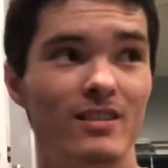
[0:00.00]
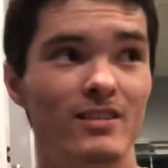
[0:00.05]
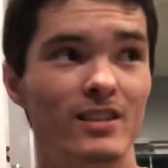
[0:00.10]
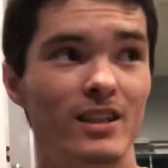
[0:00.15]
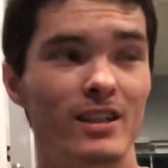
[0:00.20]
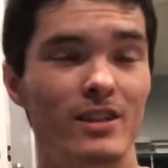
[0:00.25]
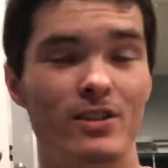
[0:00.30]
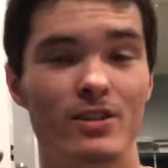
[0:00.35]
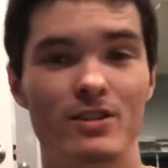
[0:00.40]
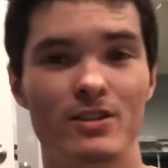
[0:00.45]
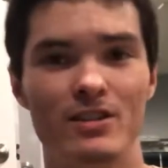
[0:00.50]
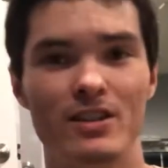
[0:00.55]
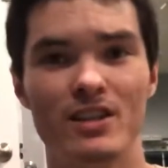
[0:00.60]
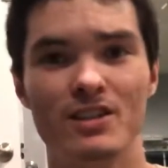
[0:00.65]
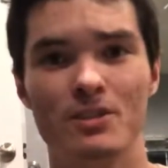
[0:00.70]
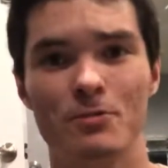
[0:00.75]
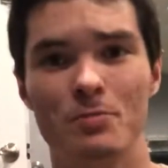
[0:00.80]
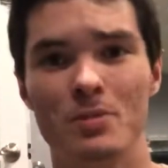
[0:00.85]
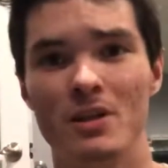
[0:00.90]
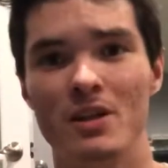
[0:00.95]
I know you guys
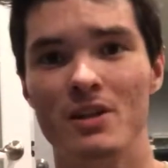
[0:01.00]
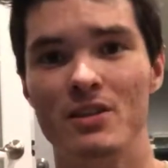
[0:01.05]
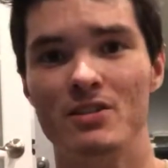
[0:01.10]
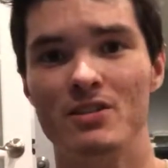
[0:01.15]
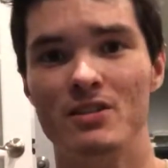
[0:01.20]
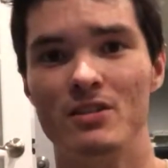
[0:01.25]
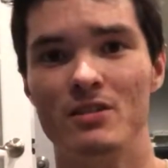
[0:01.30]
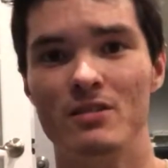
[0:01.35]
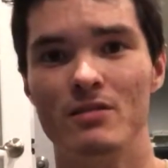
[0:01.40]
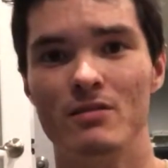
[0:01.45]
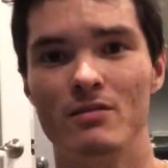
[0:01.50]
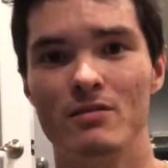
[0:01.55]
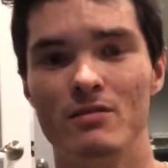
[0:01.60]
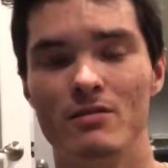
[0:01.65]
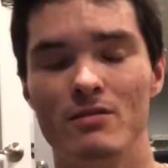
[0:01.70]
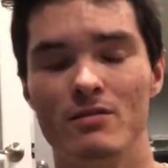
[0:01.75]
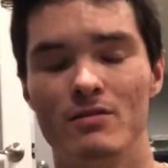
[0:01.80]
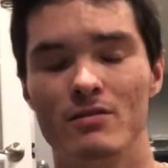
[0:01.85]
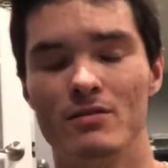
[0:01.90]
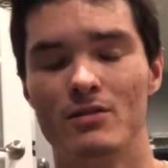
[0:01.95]
have probably seen
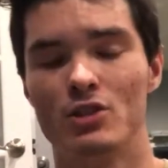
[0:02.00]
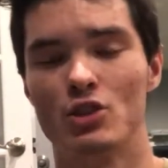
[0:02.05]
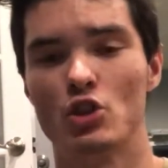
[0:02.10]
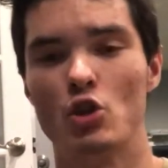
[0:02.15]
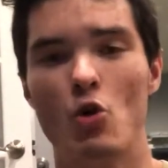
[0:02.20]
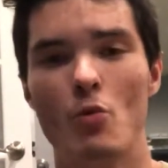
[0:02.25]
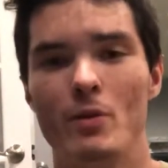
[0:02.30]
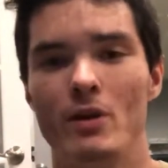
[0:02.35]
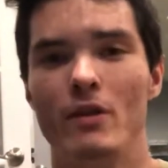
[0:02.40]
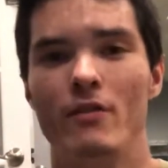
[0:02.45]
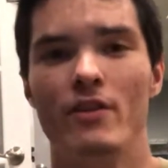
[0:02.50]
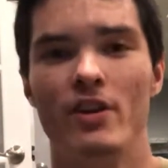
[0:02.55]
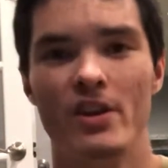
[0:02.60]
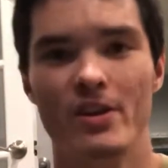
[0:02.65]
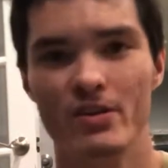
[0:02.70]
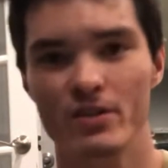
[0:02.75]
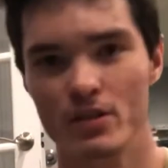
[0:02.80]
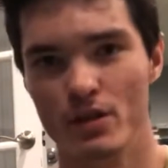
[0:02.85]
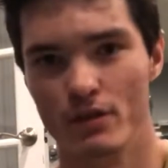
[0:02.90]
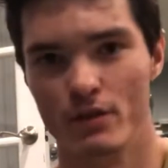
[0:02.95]
so many
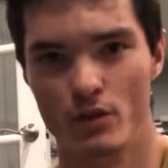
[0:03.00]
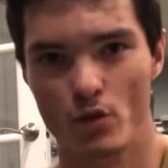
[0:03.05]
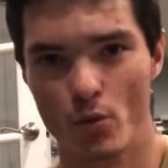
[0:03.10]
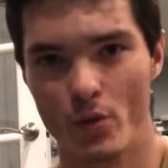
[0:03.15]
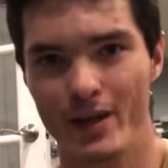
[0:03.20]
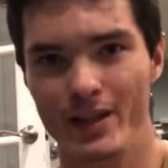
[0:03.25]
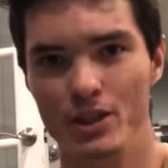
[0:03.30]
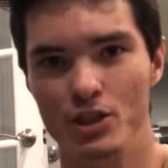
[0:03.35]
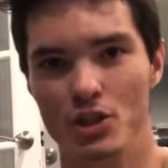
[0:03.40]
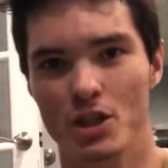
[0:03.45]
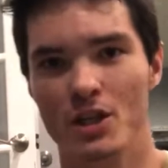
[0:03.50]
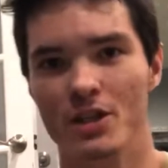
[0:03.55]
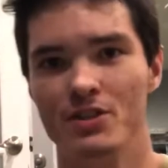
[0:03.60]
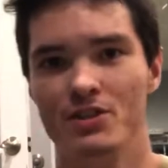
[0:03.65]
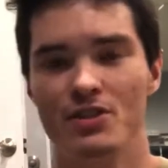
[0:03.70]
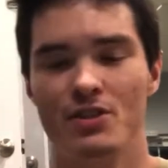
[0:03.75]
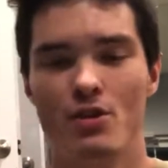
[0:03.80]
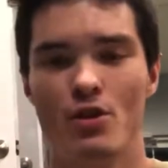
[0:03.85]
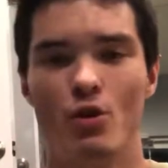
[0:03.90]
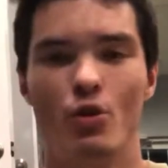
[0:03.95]
videos of Dwayne
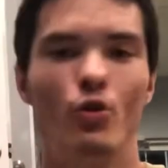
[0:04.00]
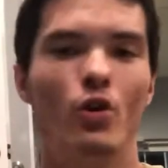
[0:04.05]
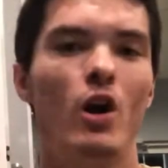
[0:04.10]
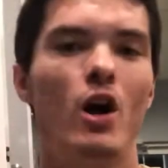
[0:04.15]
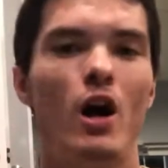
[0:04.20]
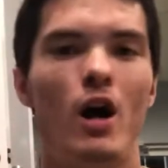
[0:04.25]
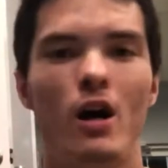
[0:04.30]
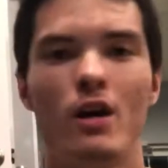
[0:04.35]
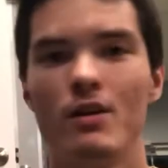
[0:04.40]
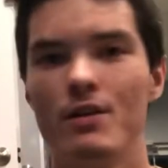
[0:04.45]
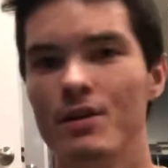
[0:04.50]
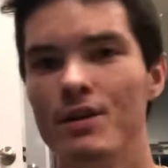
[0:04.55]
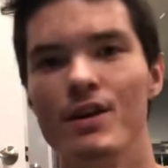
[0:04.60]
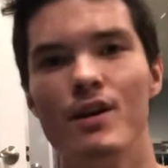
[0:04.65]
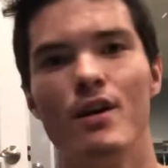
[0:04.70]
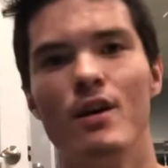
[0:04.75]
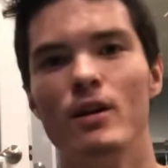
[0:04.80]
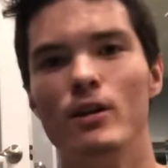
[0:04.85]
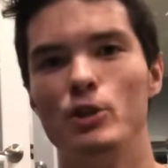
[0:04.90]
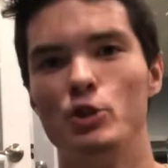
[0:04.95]
Johnson, The Rock,
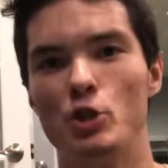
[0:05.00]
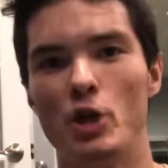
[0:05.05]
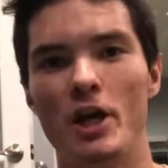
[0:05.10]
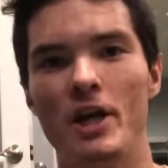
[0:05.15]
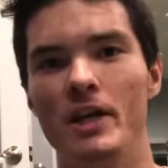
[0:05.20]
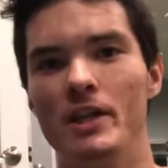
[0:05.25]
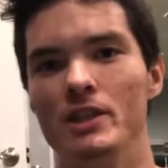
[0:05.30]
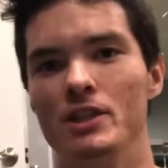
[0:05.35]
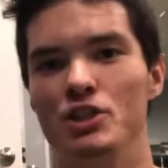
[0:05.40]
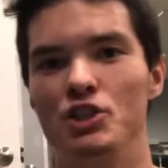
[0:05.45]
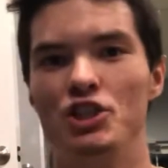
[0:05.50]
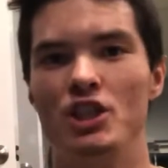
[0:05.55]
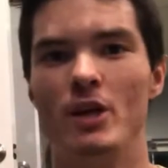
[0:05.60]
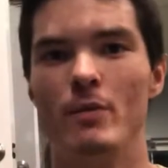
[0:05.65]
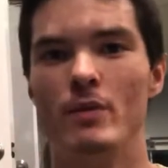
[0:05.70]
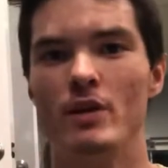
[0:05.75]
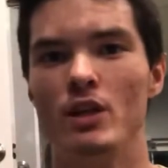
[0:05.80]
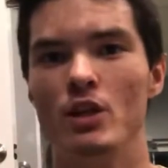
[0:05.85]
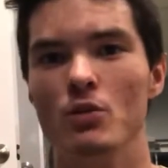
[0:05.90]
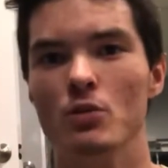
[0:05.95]
training in the gym,
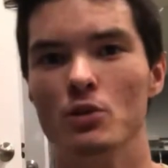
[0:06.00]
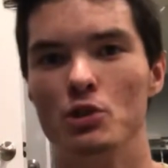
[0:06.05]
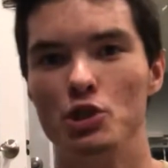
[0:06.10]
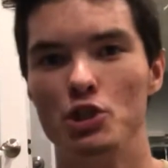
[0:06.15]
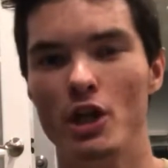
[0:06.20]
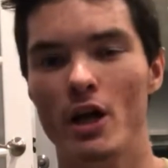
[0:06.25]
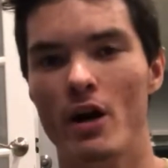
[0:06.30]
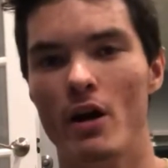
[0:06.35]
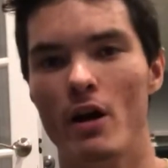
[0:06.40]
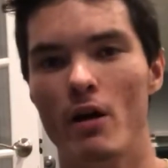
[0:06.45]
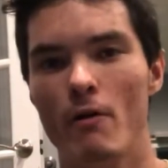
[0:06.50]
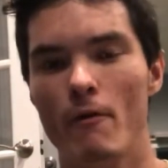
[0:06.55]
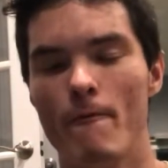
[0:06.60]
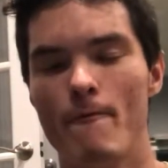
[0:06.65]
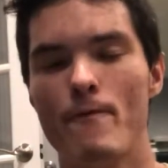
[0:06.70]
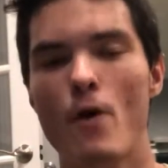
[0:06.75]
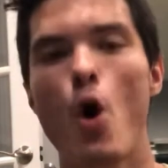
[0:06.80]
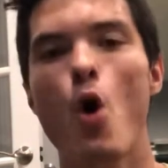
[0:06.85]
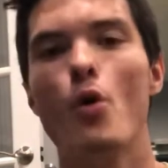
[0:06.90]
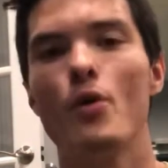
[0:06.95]
and he would shout out,
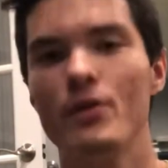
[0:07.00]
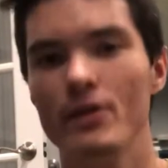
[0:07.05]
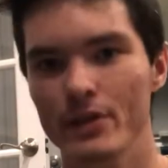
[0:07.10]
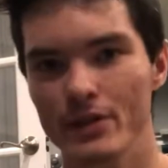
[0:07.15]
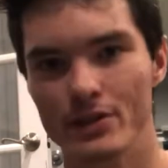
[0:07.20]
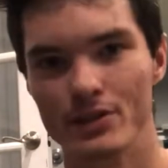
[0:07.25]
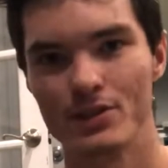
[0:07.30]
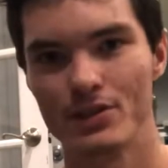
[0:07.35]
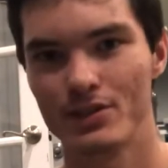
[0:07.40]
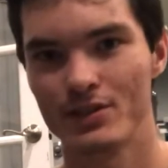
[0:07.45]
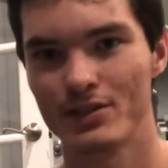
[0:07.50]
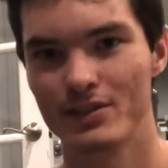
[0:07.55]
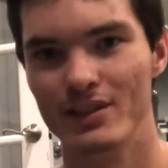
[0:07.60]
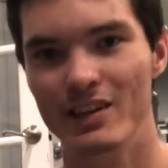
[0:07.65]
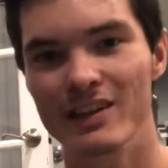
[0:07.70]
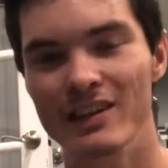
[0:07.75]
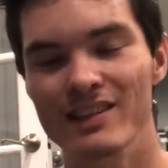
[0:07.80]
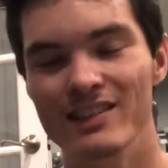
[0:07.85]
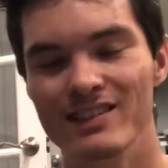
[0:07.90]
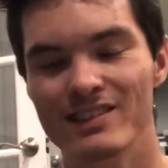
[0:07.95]
"Focus."
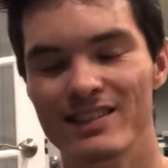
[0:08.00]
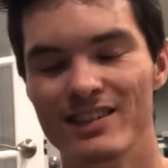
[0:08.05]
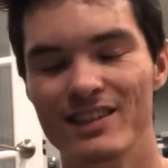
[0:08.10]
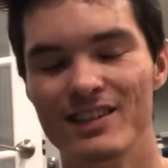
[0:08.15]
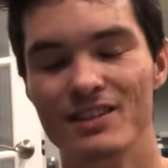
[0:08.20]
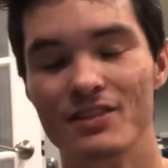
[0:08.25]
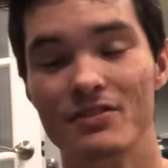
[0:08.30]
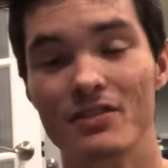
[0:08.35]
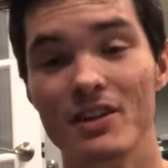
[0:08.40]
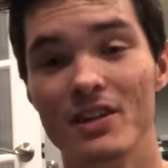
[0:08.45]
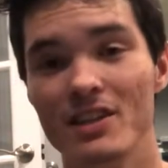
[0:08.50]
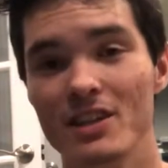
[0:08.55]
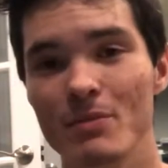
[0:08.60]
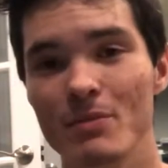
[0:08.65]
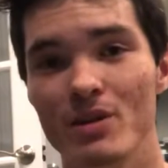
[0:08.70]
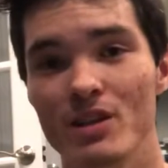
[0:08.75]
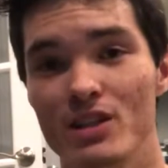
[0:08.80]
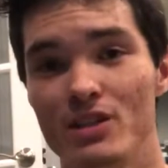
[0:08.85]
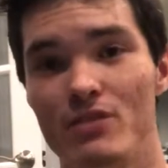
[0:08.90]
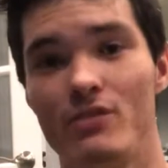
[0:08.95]
It's funny,
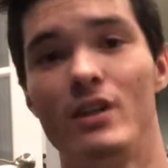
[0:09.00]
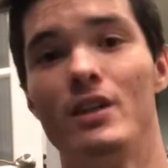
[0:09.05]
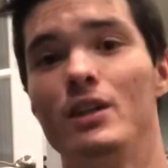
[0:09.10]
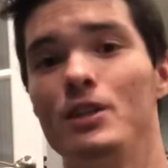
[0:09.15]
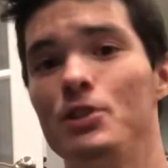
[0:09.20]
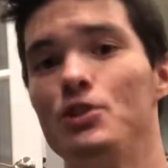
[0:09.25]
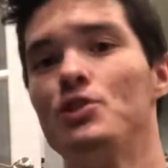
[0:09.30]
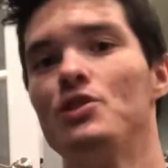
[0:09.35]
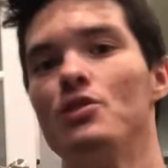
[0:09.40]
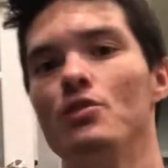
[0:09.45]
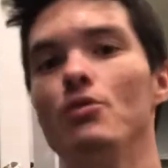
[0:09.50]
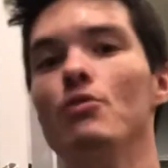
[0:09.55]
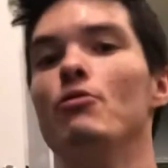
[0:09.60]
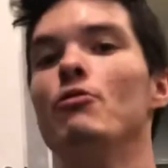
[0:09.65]
it's very true.